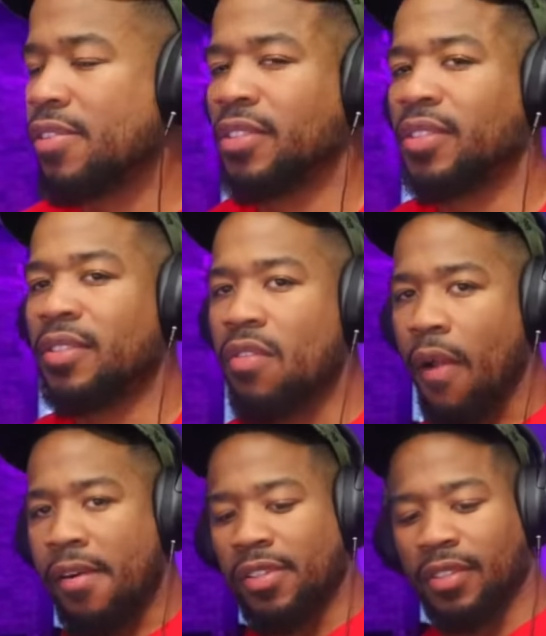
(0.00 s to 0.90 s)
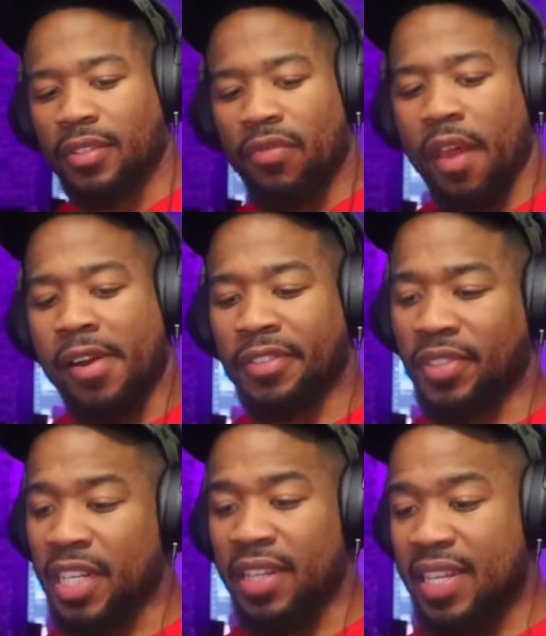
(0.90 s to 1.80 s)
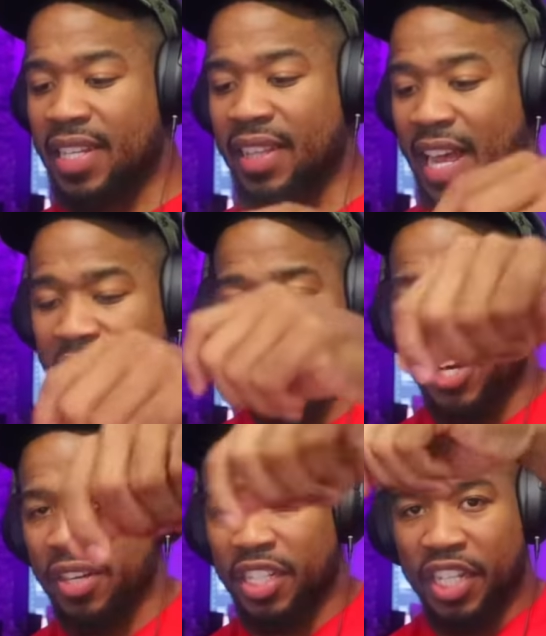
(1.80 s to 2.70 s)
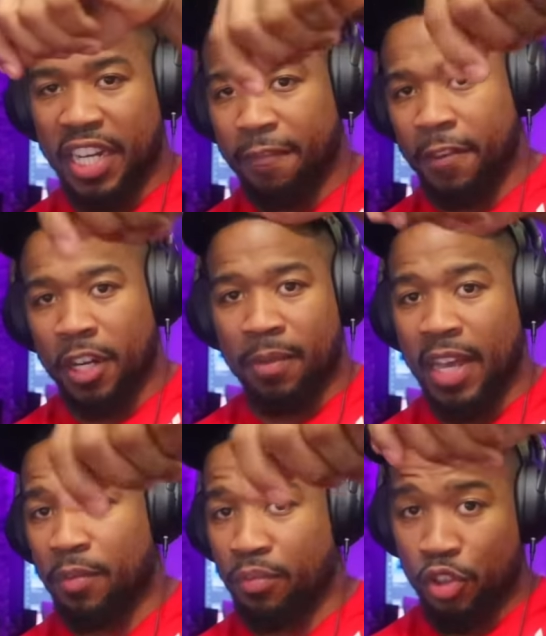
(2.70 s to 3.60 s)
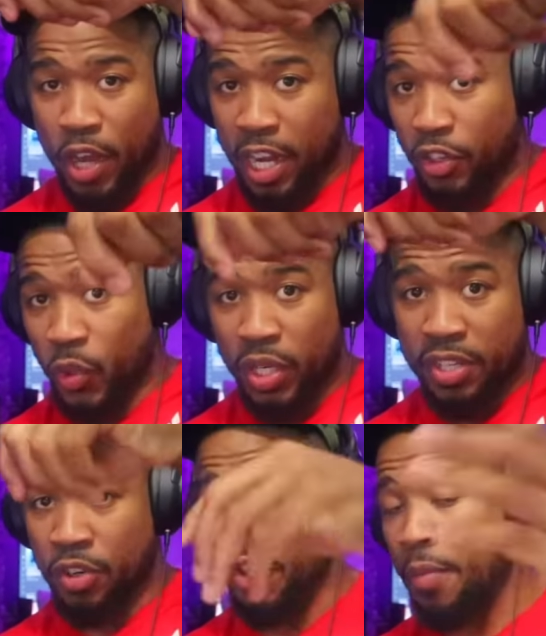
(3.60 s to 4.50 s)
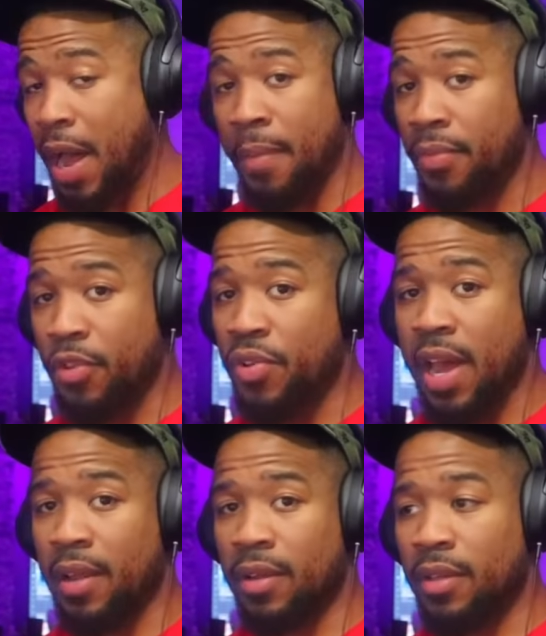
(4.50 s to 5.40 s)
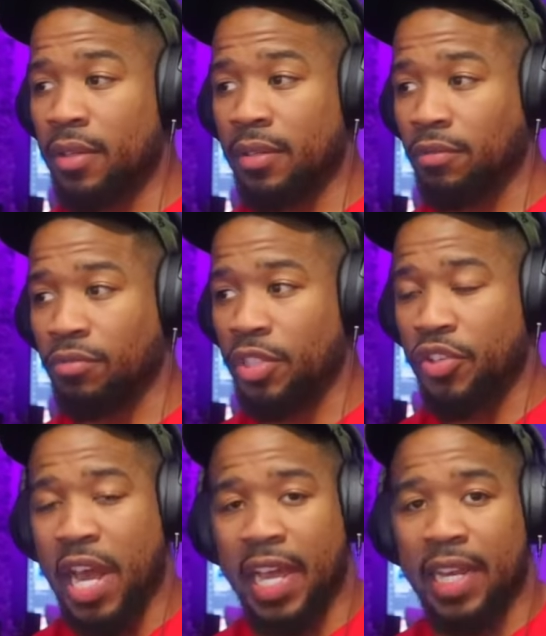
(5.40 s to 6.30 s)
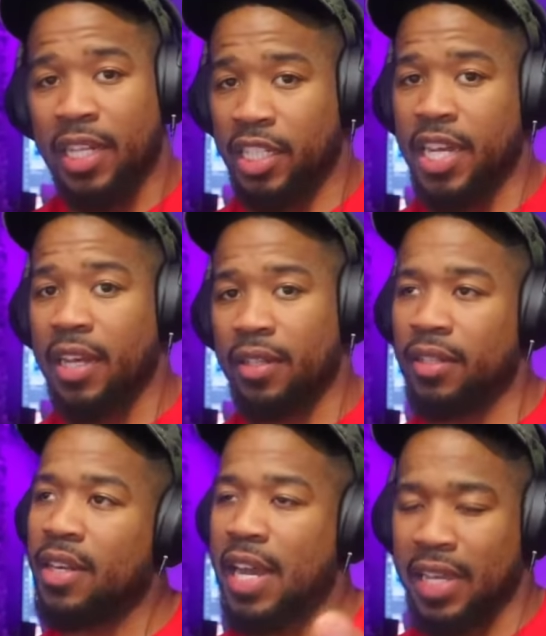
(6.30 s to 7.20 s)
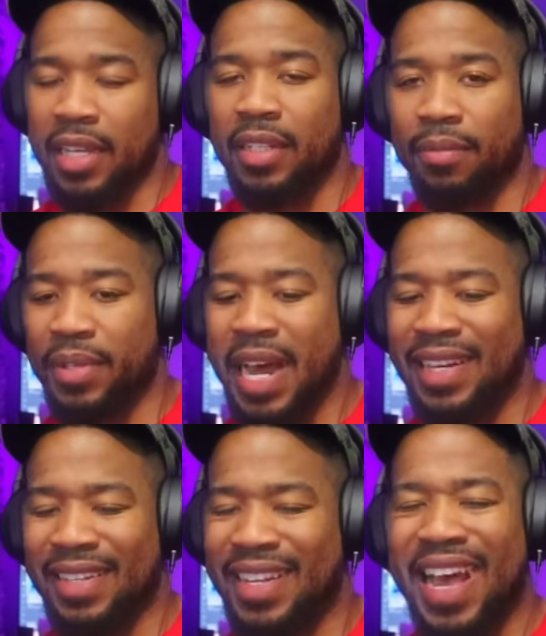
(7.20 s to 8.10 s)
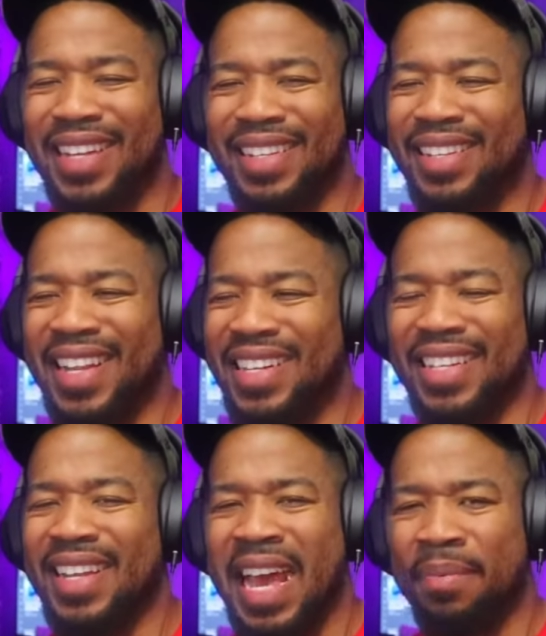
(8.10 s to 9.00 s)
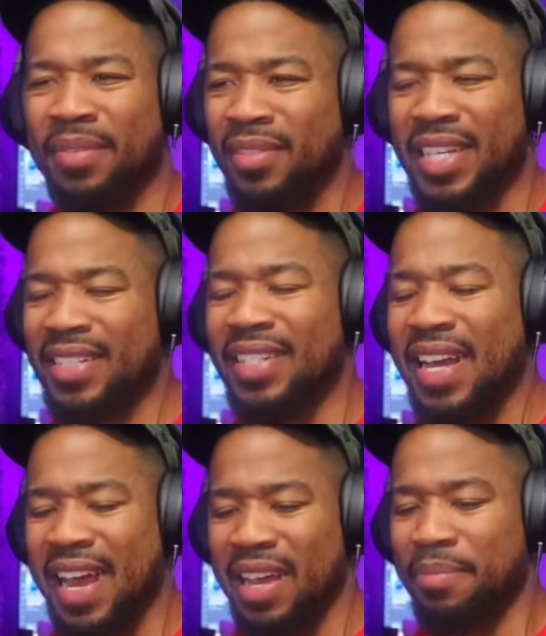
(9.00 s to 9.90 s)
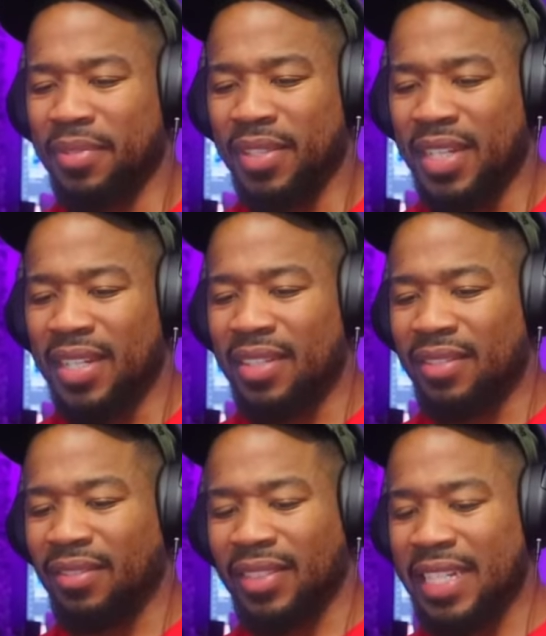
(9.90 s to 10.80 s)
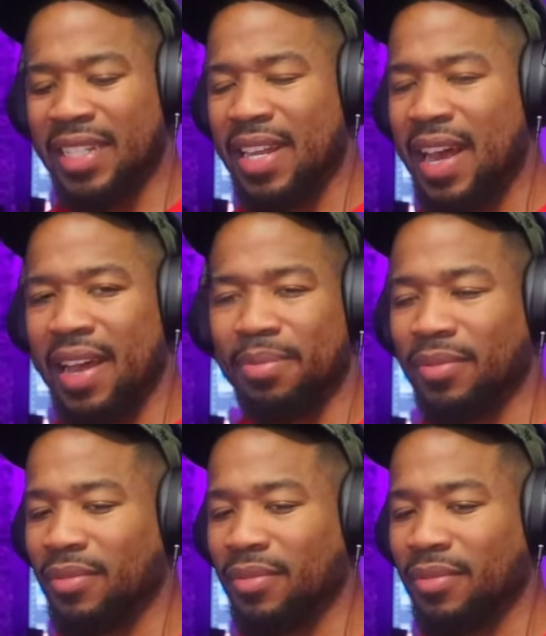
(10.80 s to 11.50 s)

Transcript: Yeah. Hold on. Unless he like held a check in front of him, like you got to do this, or you're not getting a check. Then I get it. But that didn't happen. That did not happen. That did not happen.